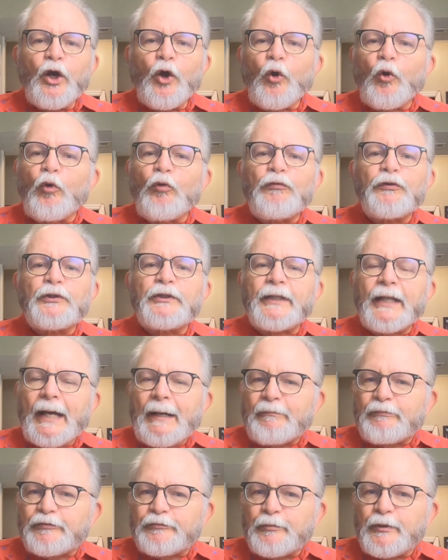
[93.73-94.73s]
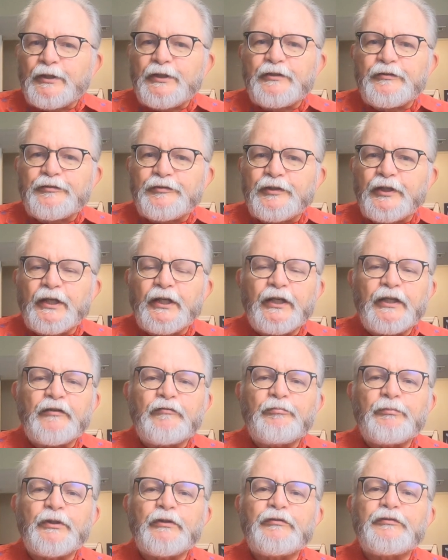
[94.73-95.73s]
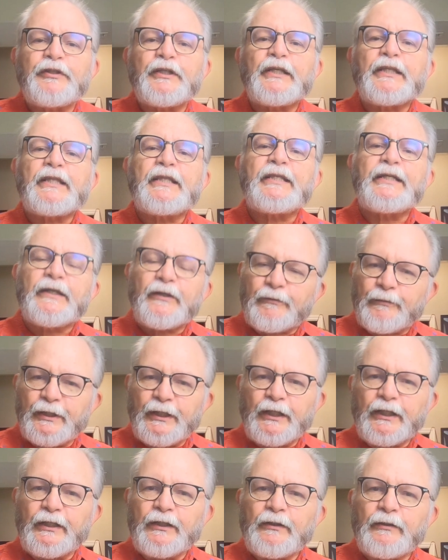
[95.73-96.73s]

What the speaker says: overlaps with the study of music theory,